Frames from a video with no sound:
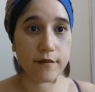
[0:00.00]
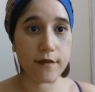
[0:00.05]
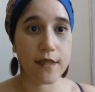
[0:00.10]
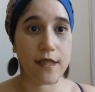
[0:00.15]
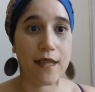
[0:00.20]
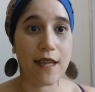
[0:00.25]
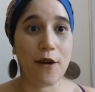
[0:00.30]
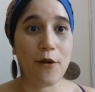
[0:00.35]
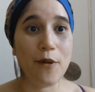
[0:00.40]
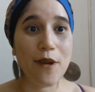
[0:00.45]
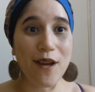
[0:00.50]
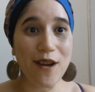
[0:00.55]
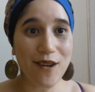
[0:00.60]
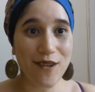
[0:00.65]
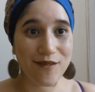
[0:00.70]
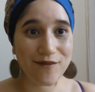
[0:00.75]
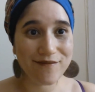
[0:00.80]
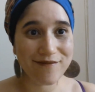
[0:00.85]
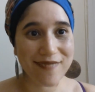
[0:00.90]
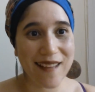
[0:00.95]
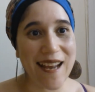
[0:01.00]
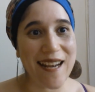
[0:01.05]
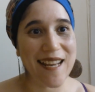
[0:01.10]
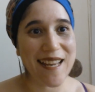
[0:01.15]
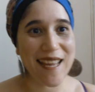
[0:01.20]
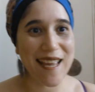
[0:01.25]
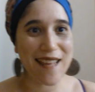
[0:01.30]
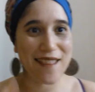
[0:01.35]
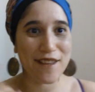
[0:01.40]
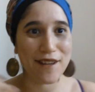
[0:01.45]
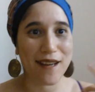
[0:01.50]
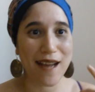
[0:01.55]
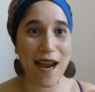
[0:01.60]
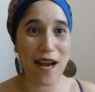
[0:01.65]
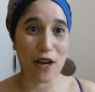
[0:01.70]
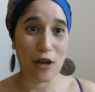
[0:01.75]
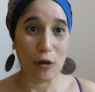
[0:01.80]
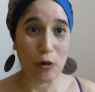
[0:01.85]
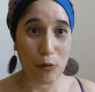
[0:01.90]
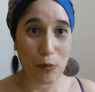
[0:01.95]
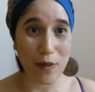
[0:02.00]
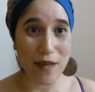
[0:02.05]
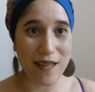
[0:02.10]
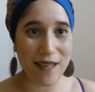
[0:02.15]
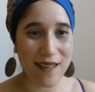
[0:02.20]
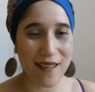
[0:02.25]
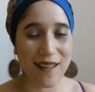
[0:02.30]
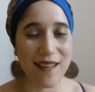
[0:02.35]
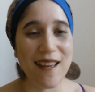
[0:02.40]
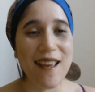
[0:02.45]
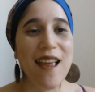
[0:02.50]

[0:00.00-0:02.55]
So there we go. And again, they're kind of hoopy.